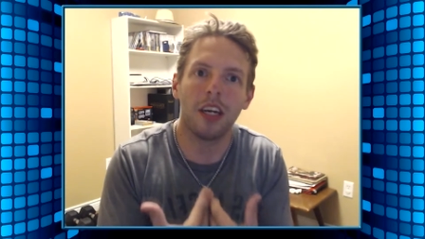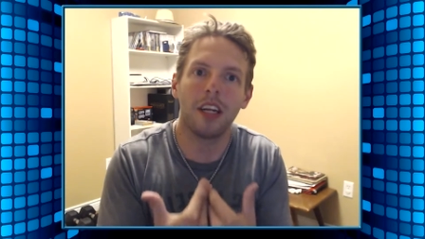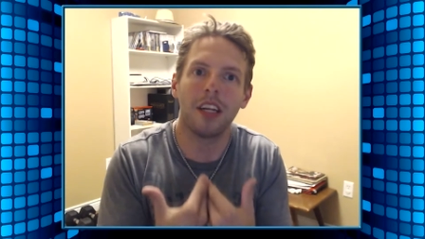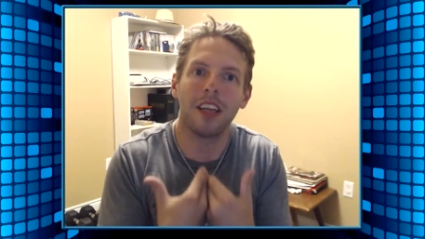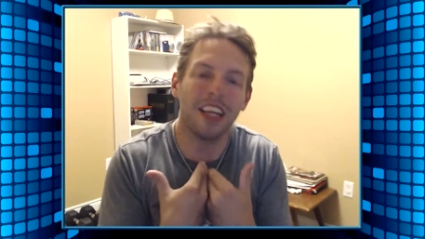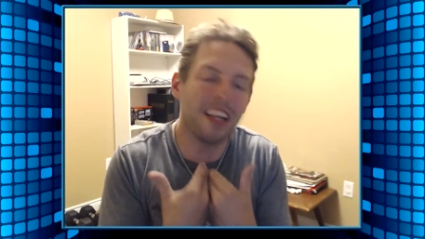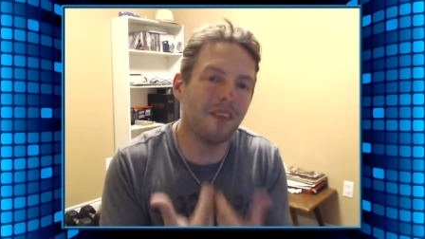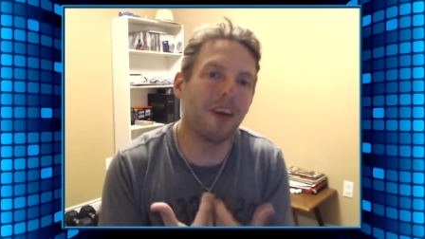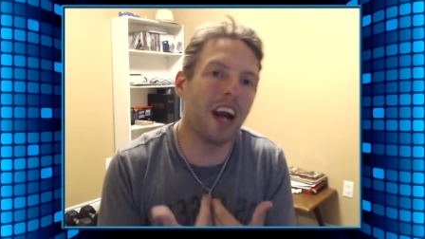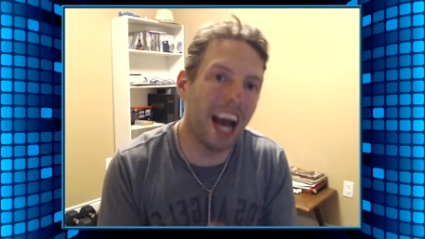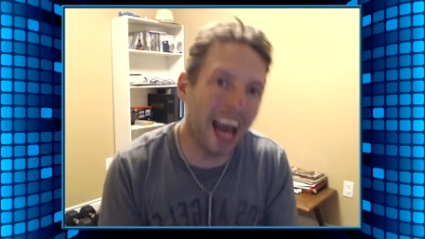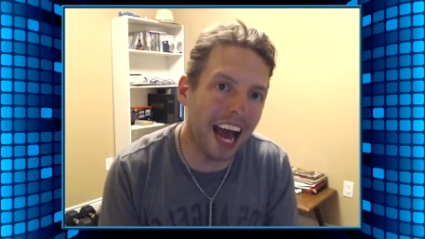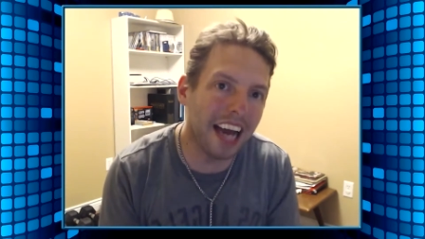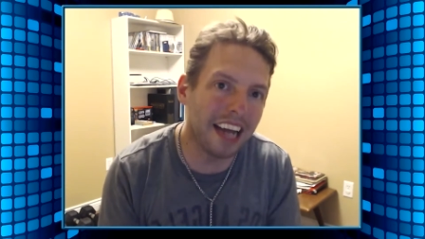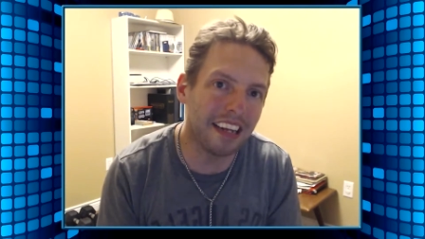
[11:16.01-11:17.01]
They never
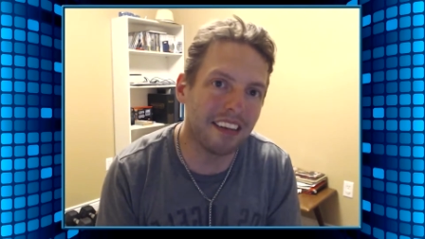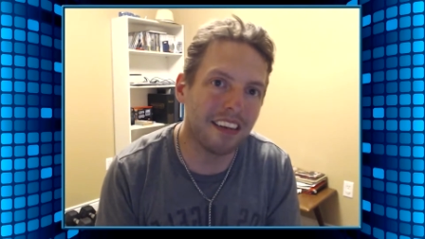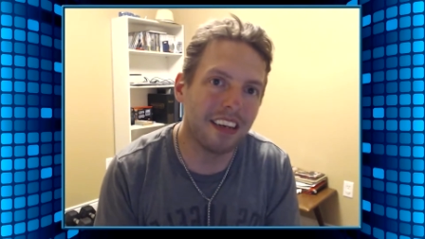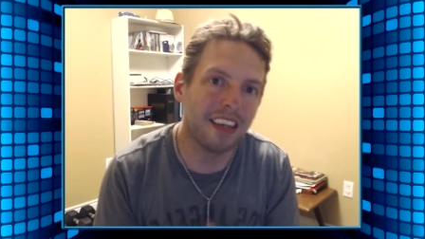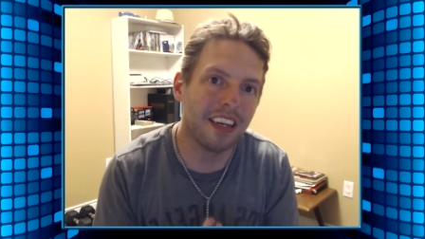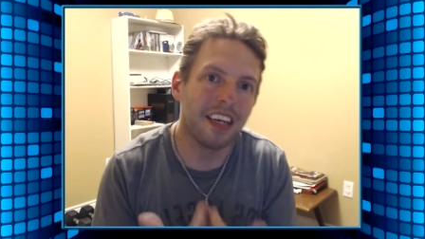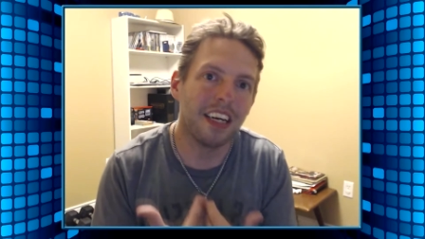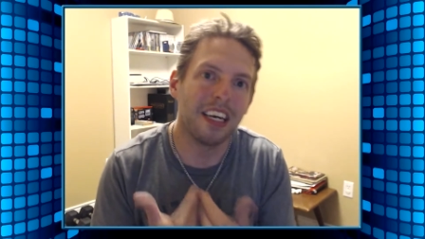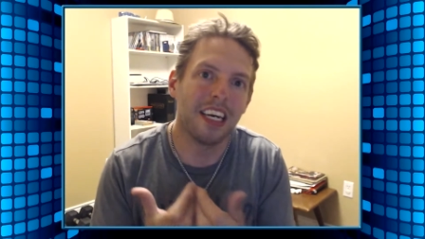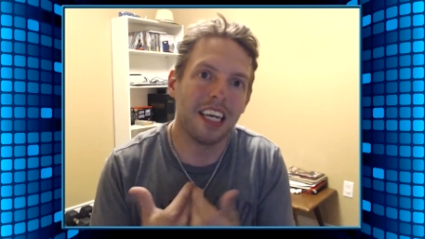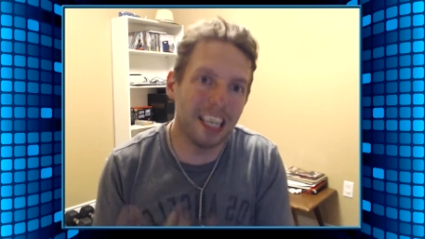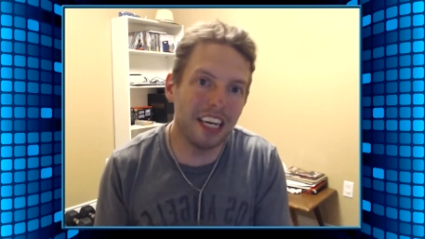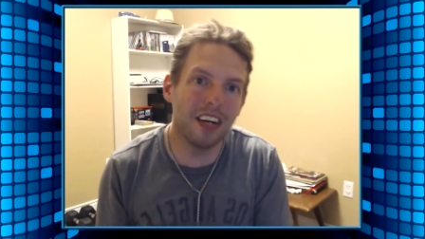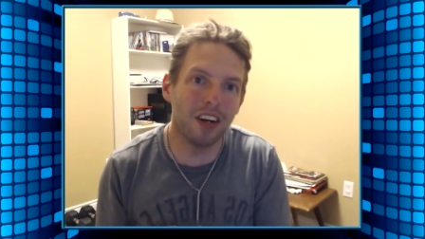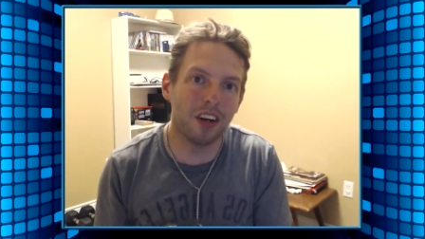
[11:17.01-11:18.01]
had it.
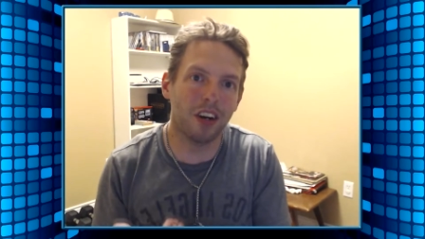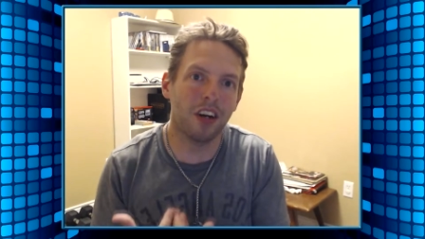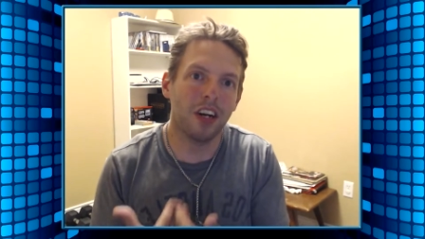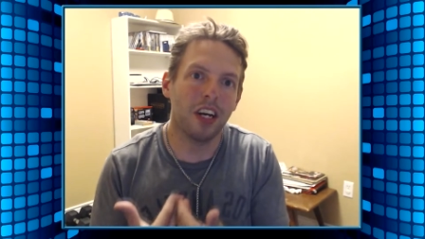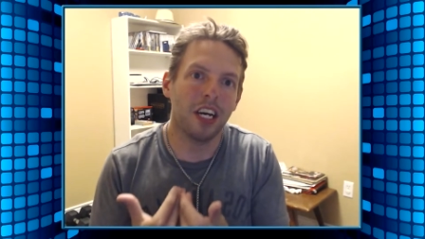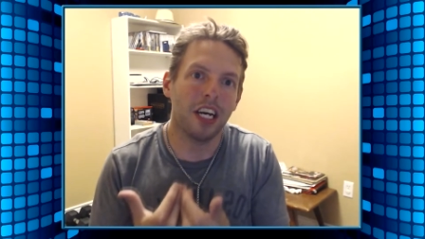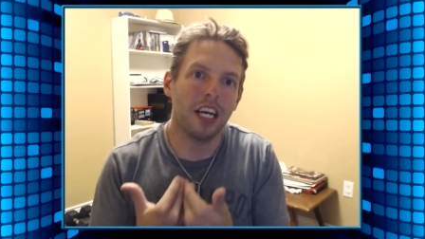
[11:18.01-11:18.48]
Here